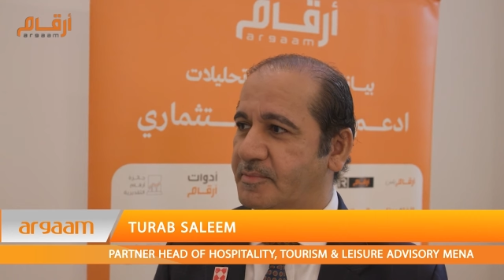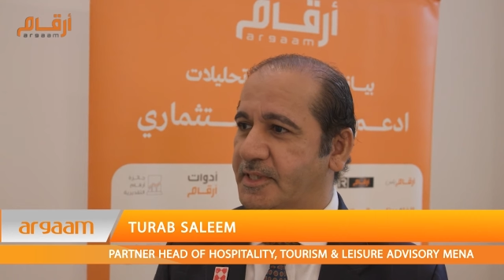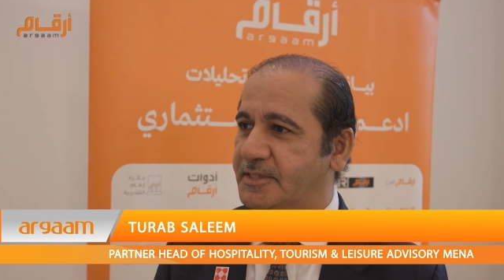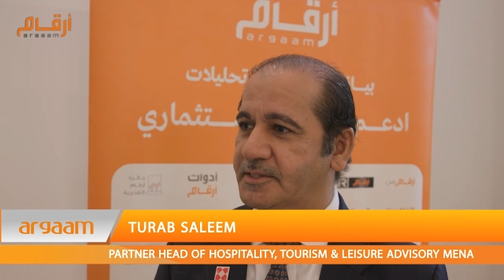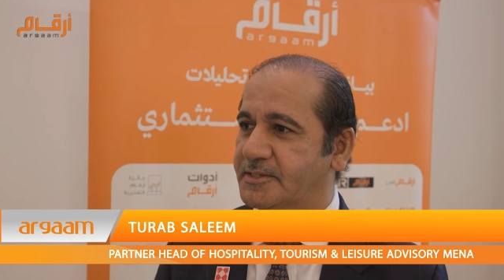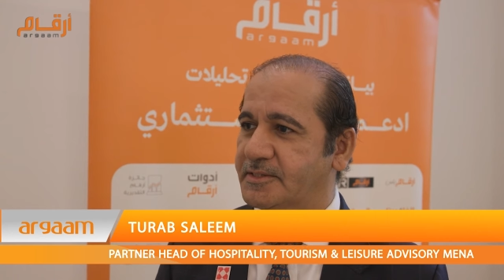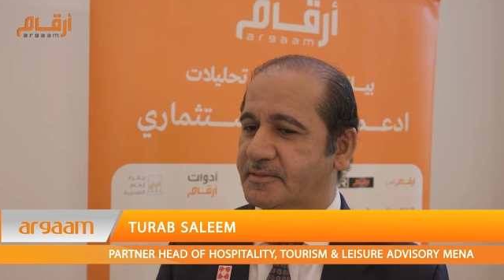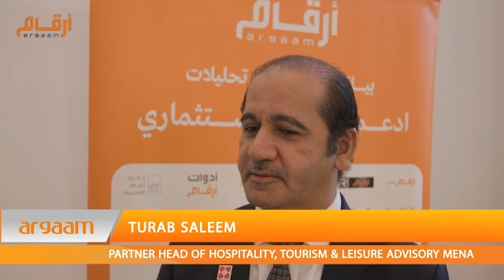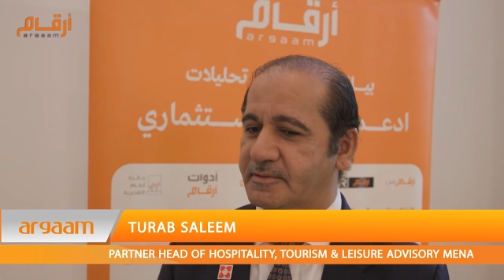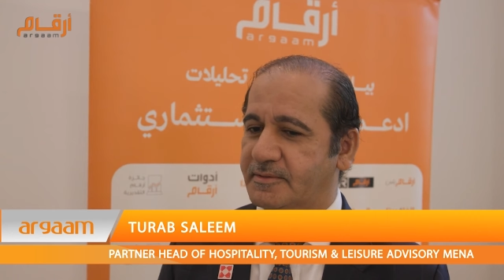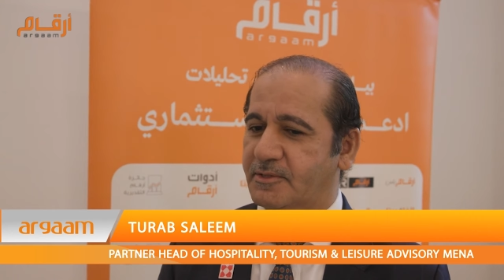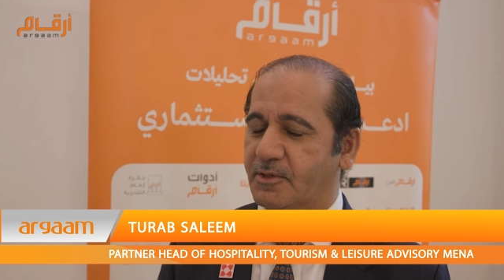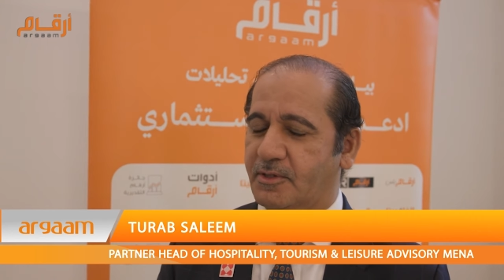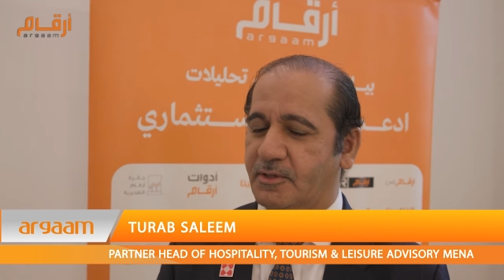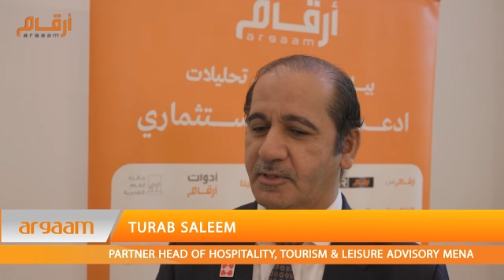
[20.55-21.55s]
is
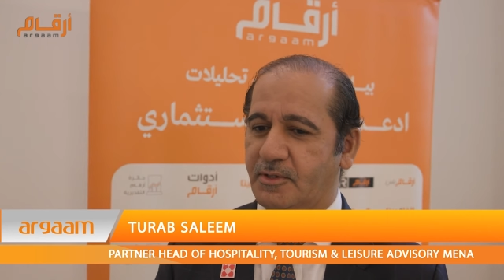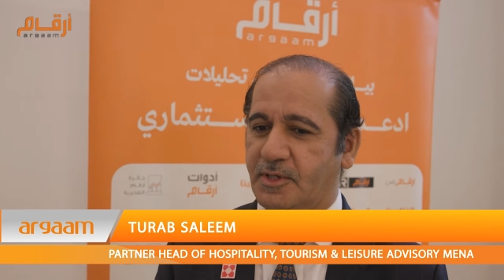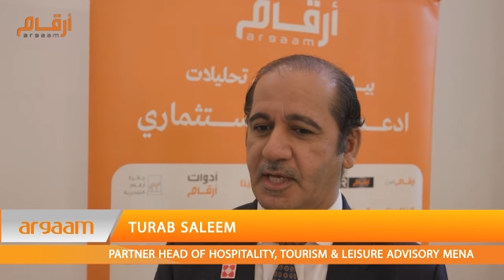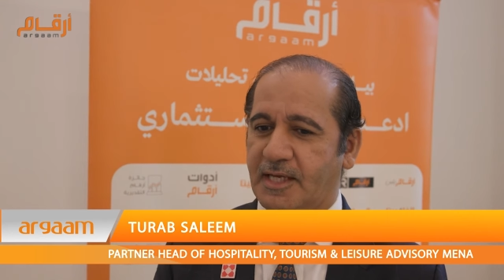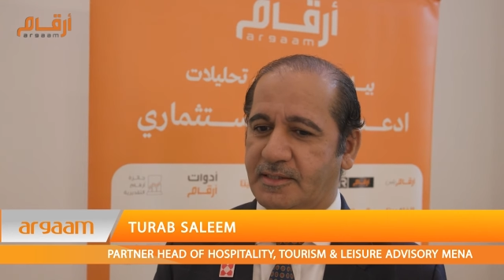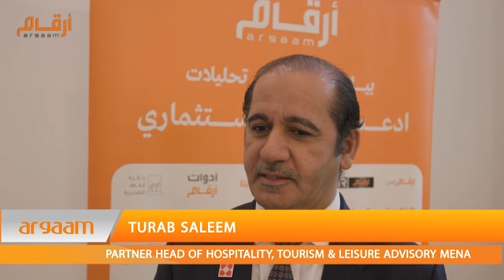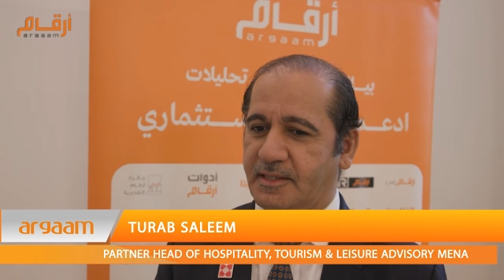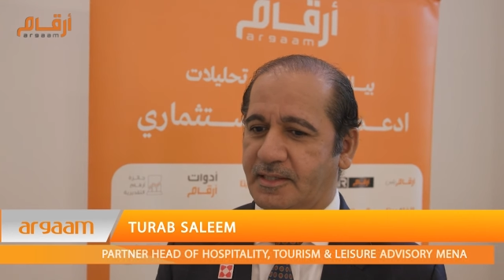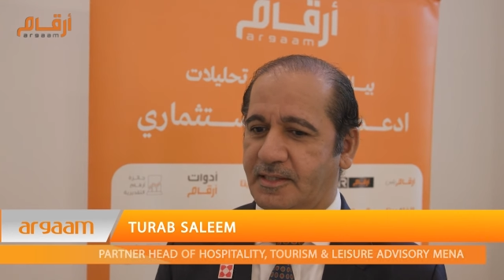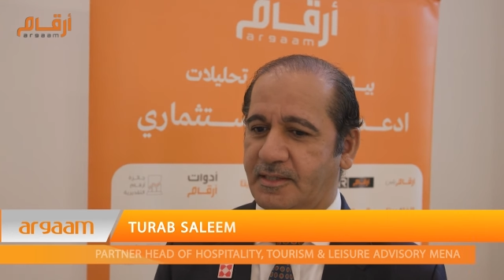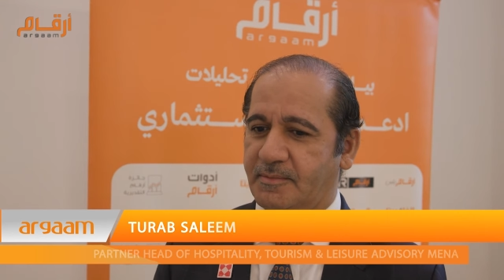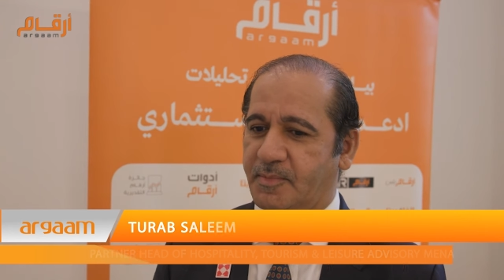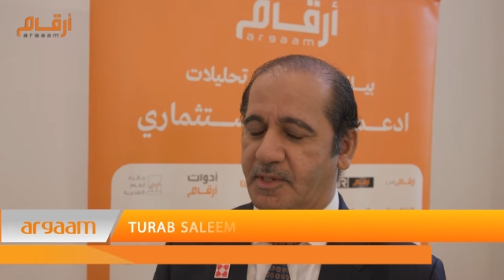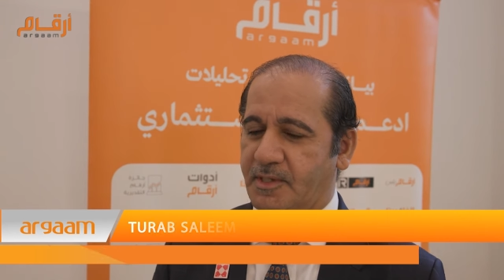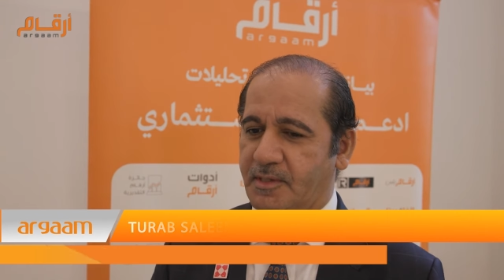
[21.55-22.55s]
look look at the